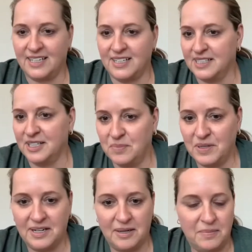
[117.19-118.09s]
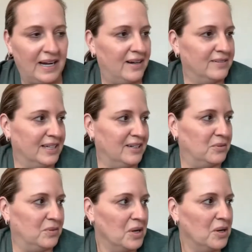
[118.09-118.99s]
Tell us a little bit about, you
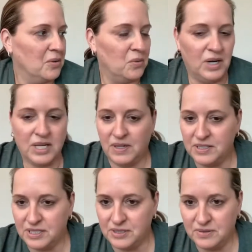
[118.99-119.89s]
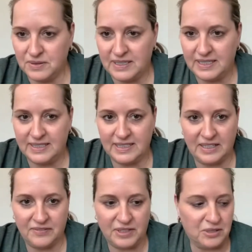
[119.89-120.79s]
know, what you all do on the
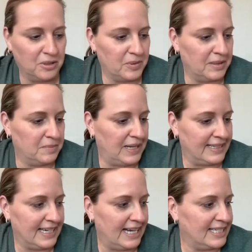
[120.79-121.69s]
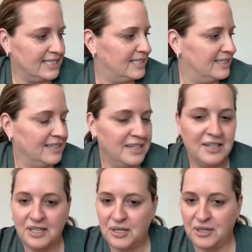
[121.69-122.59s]
Living Corporate podcast.
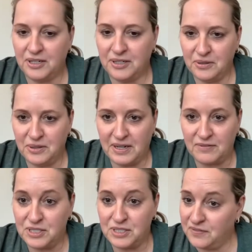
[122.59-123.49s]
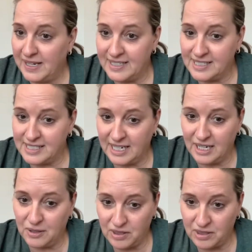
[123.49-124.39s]
You all you have two fans sitting
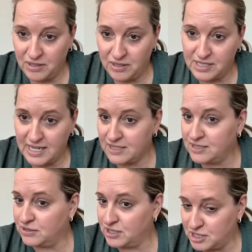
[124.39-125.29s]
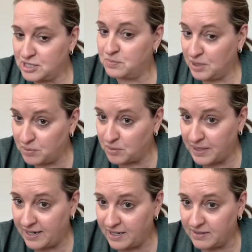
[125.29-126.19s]
here with you, Zach, so just be
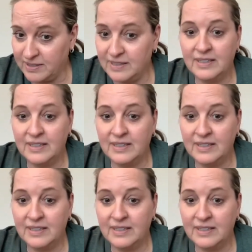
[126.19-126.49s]
prepared.